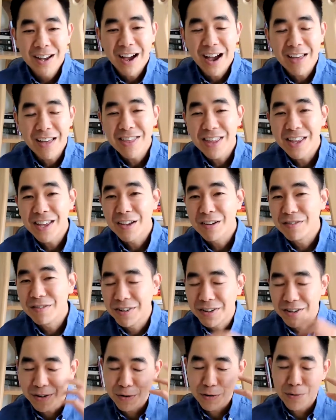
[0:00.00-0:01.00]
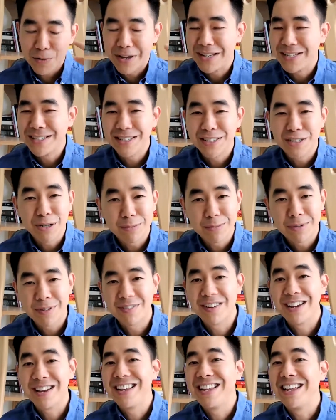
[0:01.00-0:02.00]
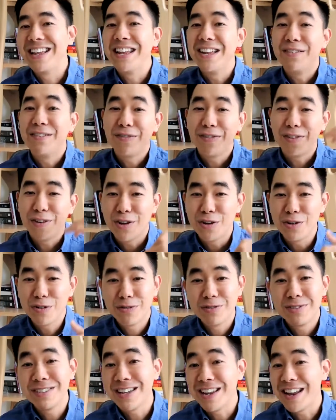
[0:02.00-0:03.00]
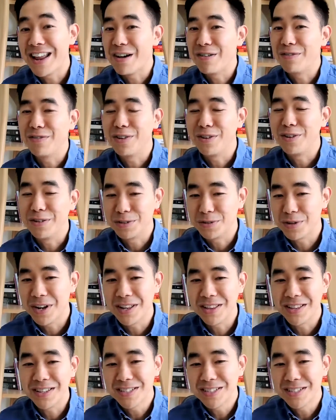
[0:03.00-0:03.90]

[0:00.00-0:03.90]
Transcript: I think of it always in terms of lending inflows and outflows, right?